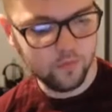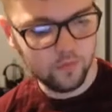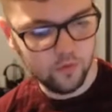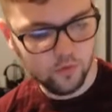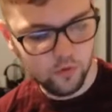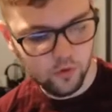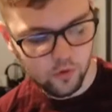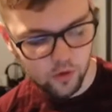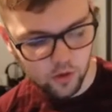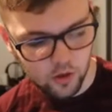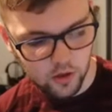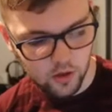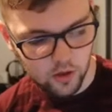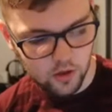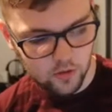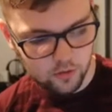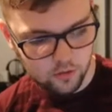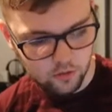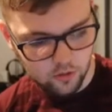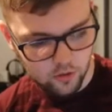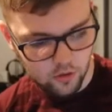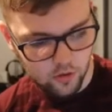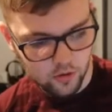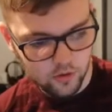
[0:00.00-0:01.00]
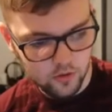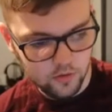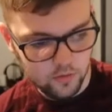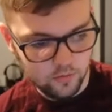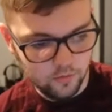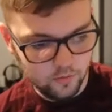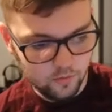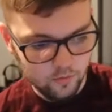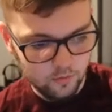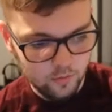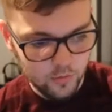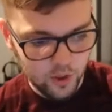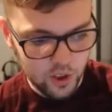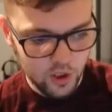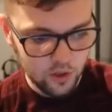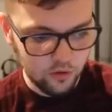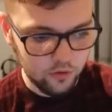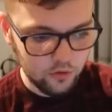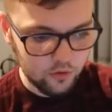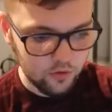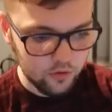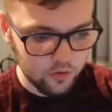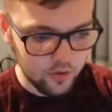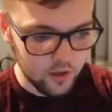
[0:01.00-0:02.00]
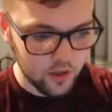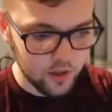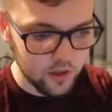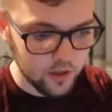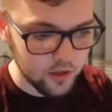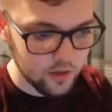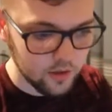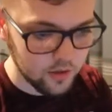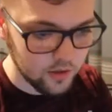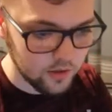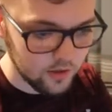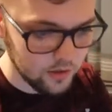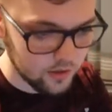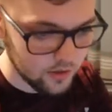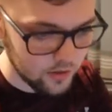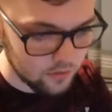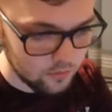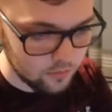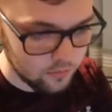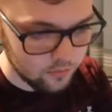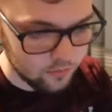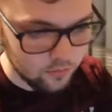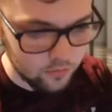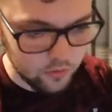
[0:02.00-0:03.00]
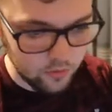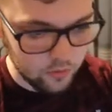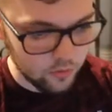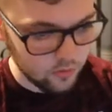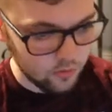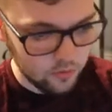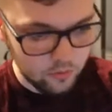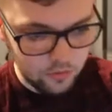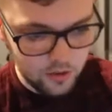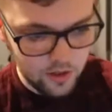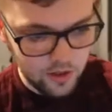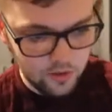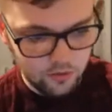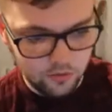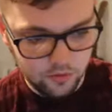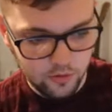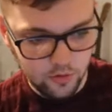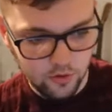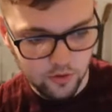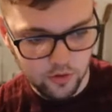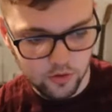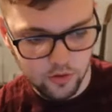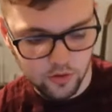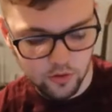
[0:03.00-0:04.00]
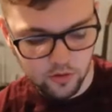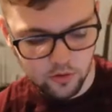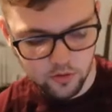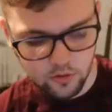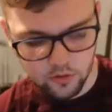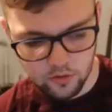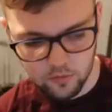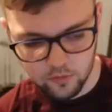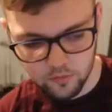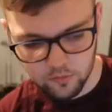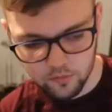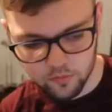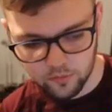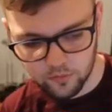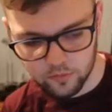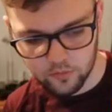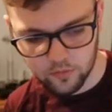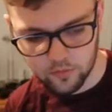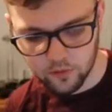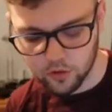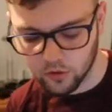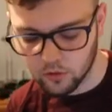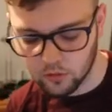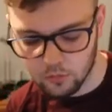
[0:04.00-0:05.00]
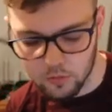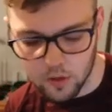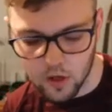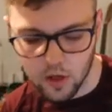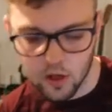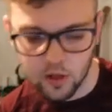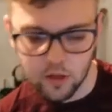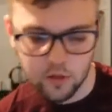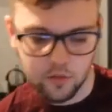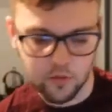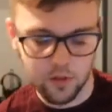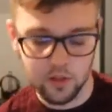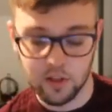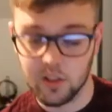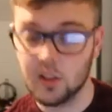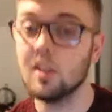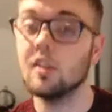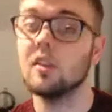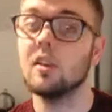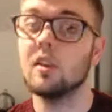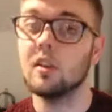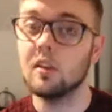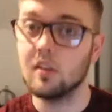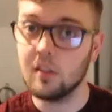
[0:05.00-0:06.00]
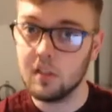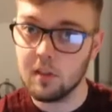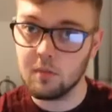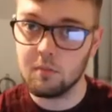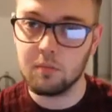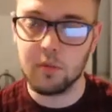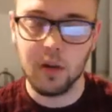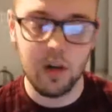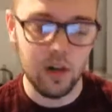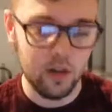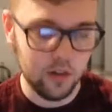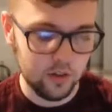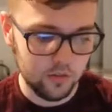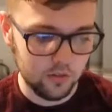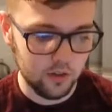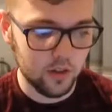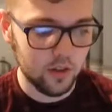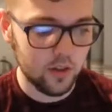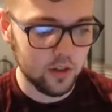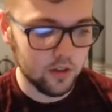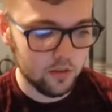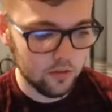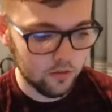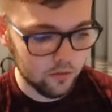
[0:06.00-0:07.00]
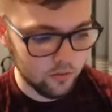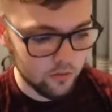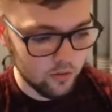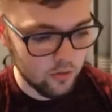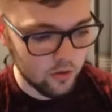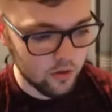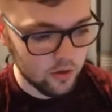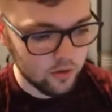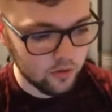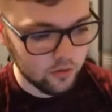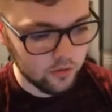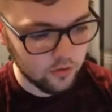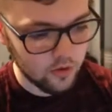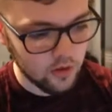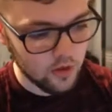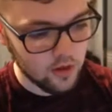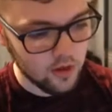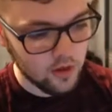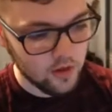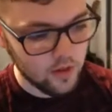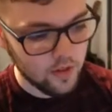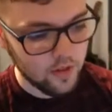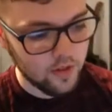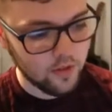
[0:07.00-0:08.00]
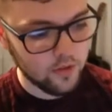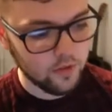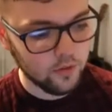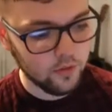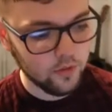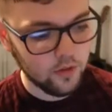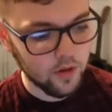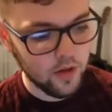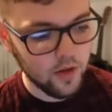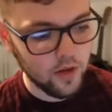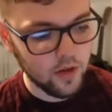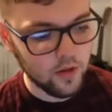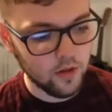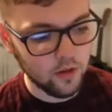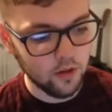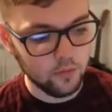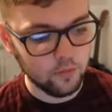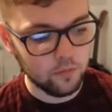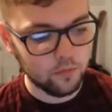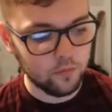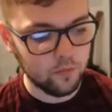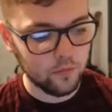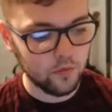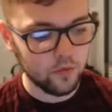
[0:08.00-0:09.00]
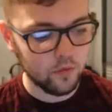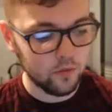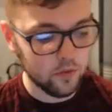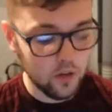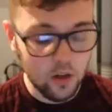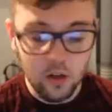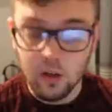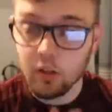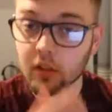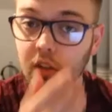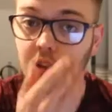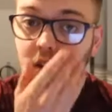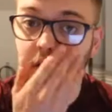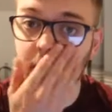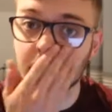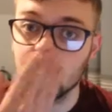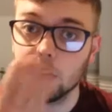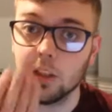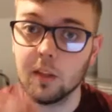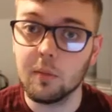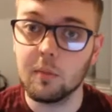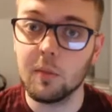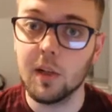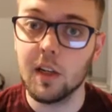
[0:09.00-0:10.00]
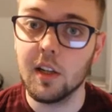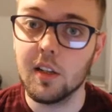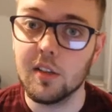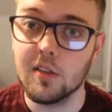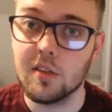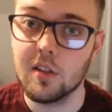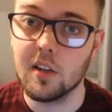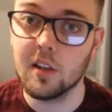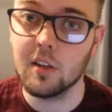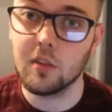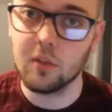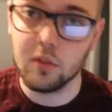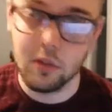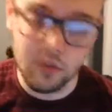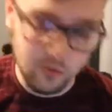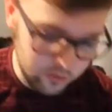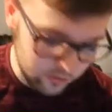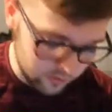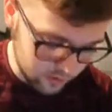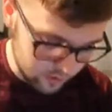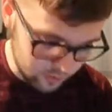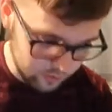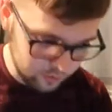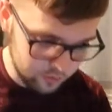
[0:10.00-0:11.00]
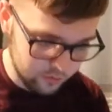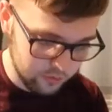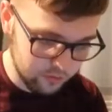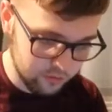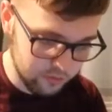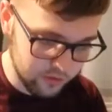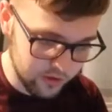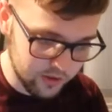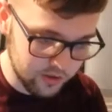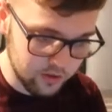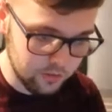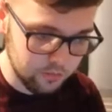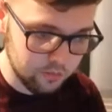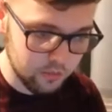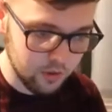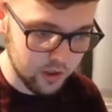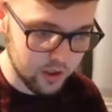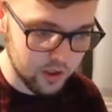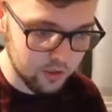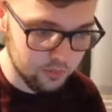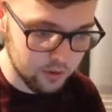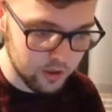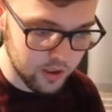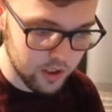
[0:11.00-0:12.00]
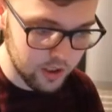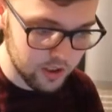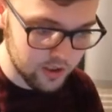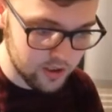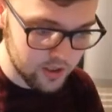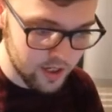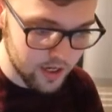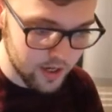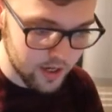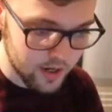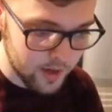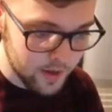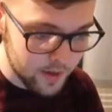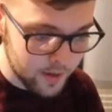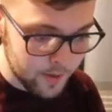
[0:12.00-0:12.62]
sorry, I've forgotten Brechin's nickname. Don't know why I've forgotten this. Doesn't matter. The Glebe Park side, of course, still under a vacant manager. Still don't think they've brought anyone in yet,